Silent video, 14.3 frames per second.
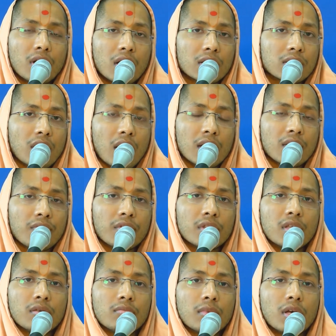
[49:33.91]
not talking with
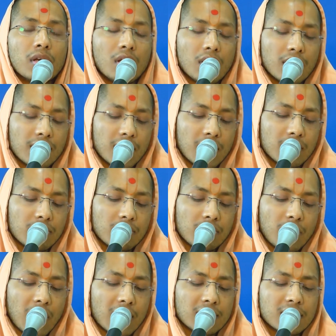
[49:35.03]
him? Then
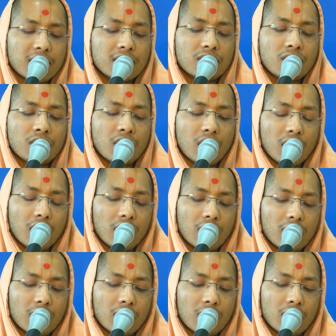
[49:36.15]
Maharaj said, It's okay.